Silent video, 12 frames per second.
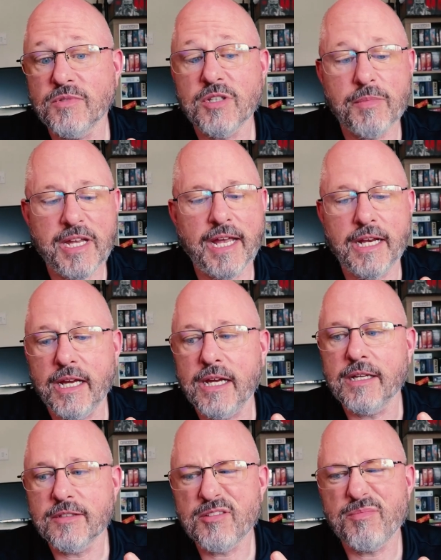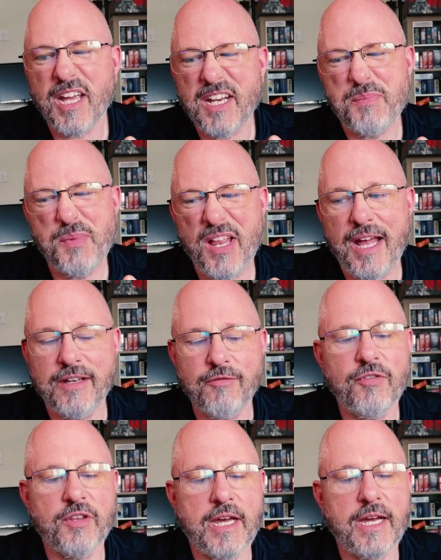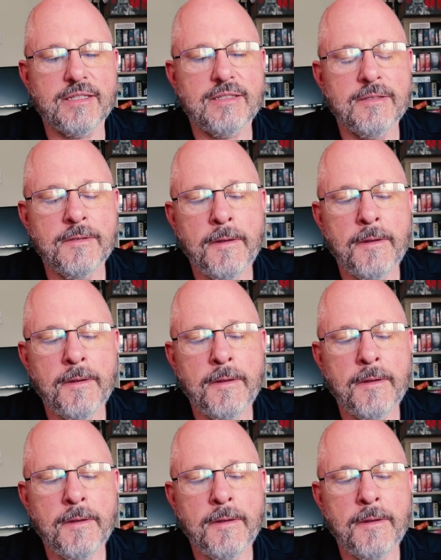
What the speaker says: some kind of plan for that.